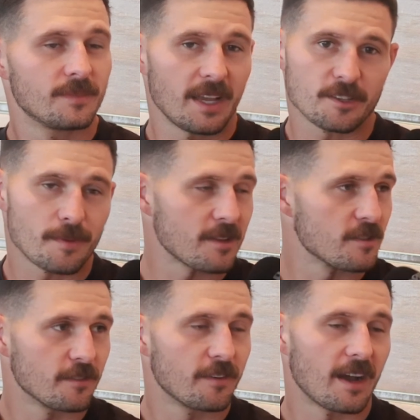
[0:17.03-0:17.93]
Yeah, it's
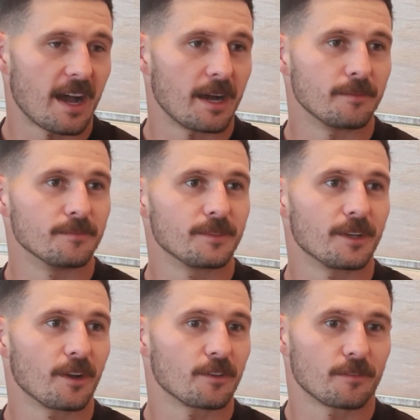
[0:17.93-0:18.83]
massive.
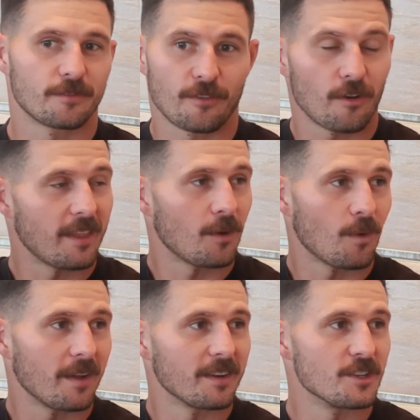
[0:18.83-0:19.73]
To fight on that
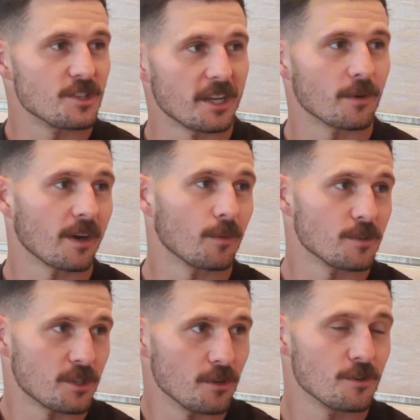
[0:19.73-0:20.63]
one in January
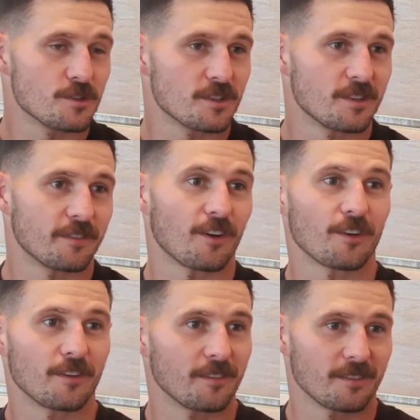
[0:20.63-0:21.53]
was huge. To fight
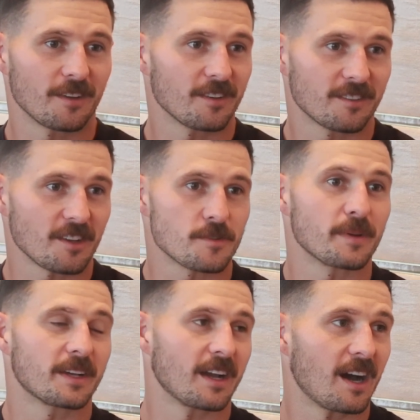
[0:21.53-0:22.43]
on such a
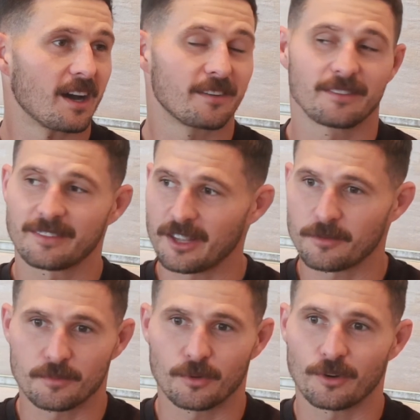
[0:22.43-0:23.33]
big card,
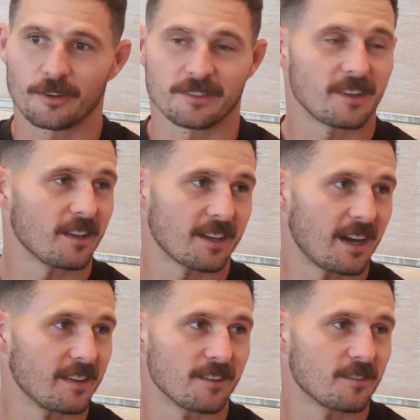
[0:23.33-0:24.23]
Tasman's putting on a stellar
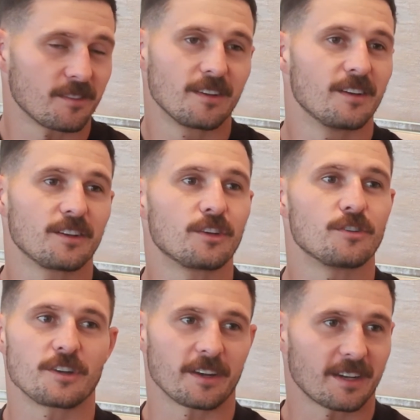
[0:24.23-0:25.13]
card. There's
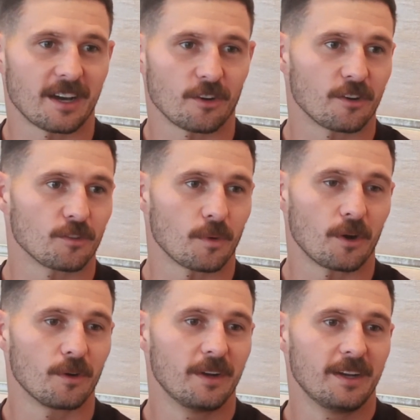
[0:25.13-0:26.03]
huge undercard on it as well.